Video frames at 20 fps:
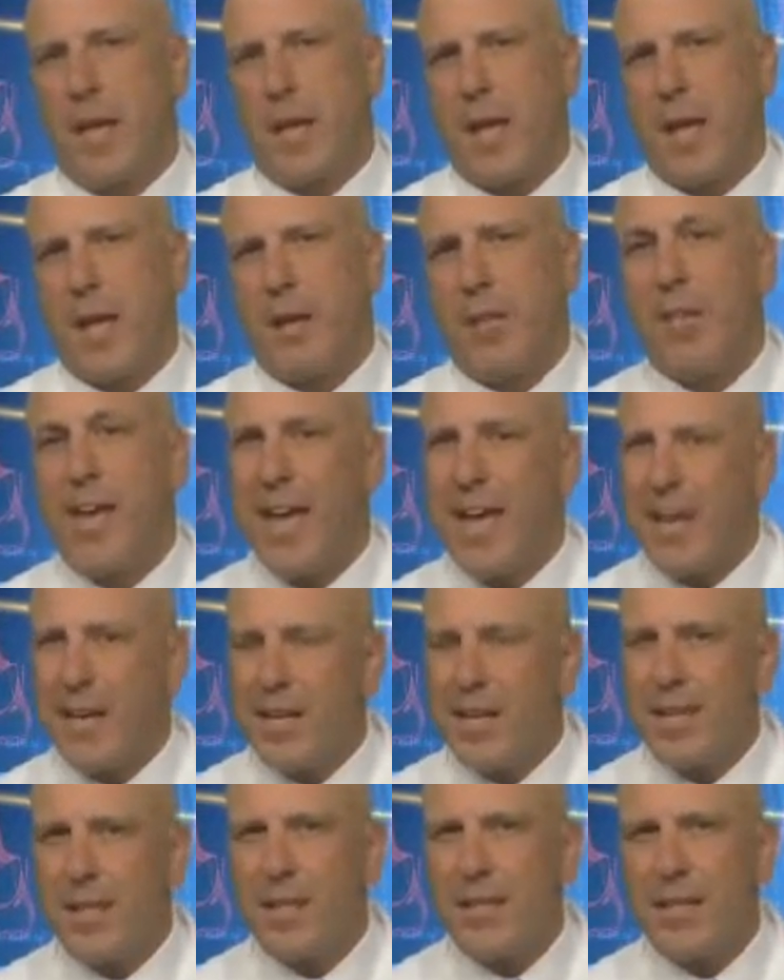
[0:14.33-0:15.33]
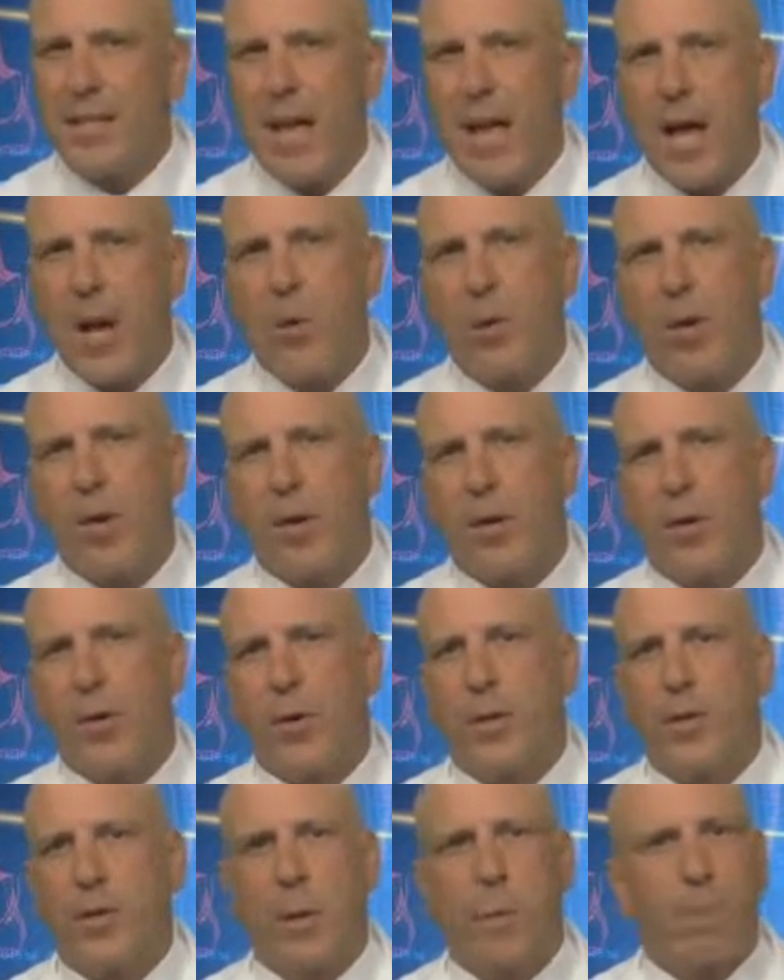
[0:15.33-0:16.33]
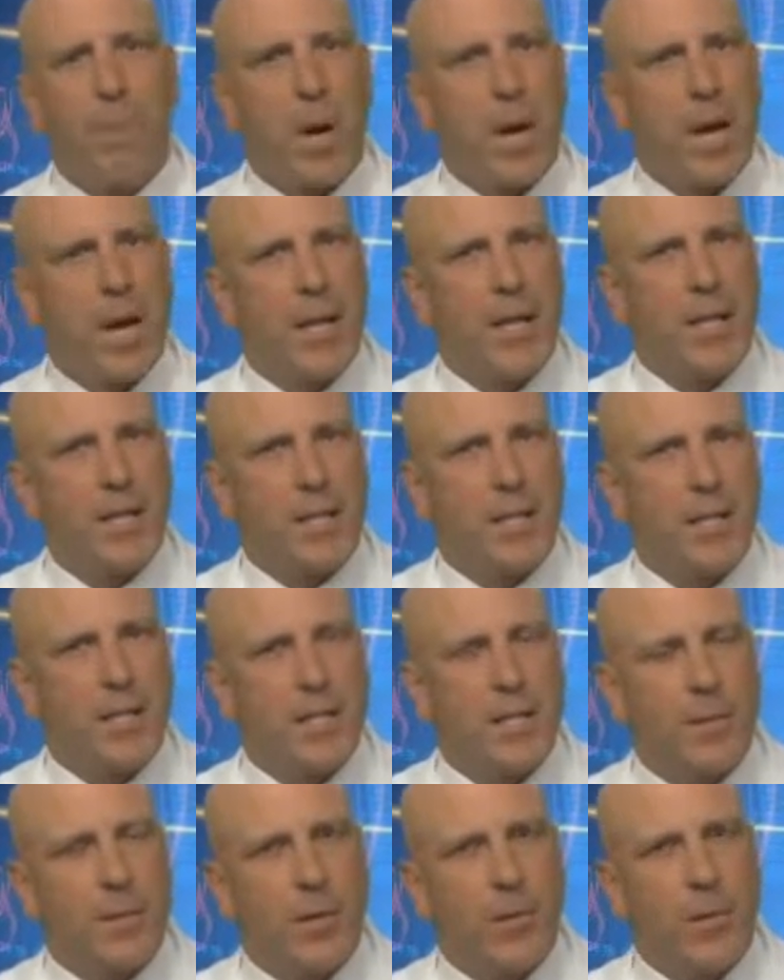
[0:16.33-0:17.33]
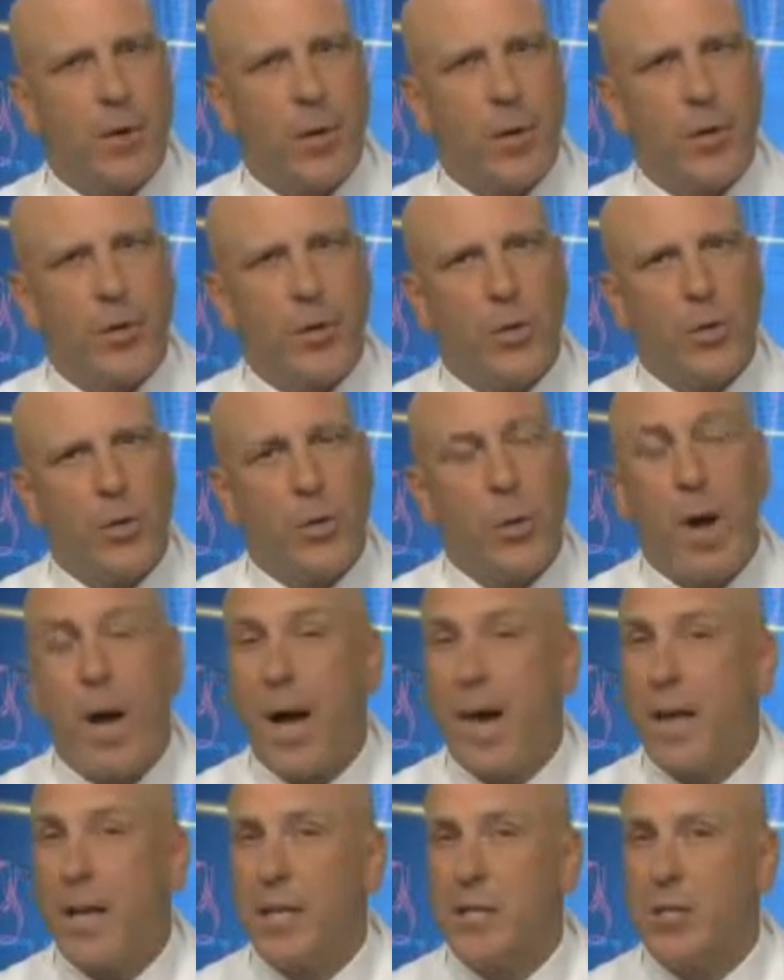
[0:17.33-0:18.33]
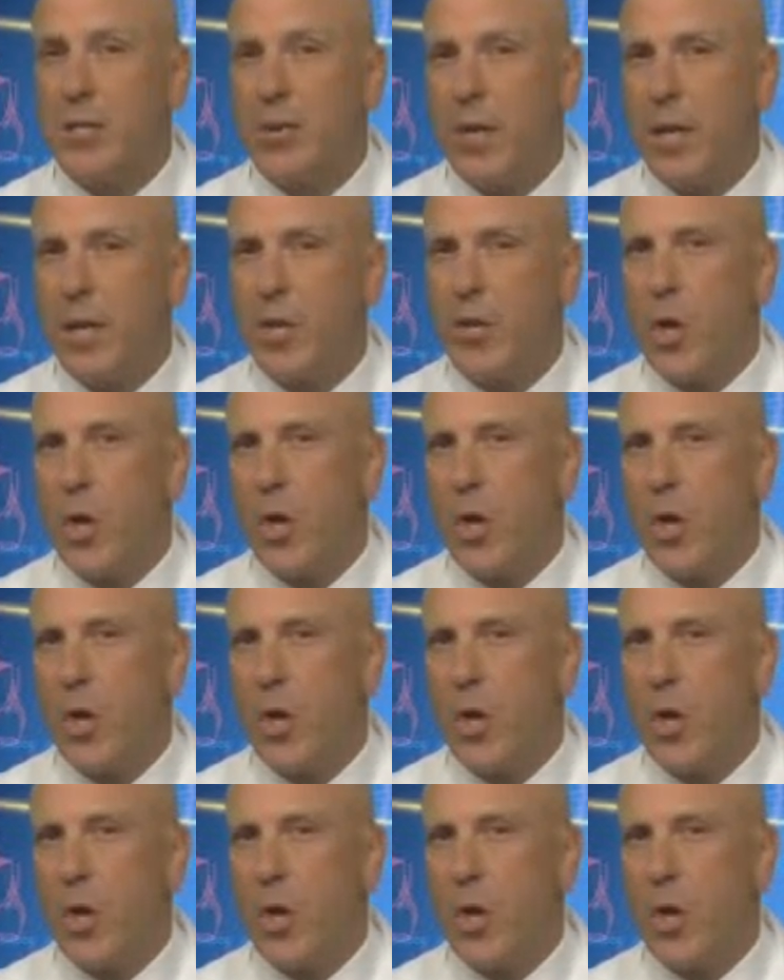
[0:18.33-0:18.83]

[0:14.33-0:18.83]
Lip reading: and that is how we are going to bond in some of our new high-strength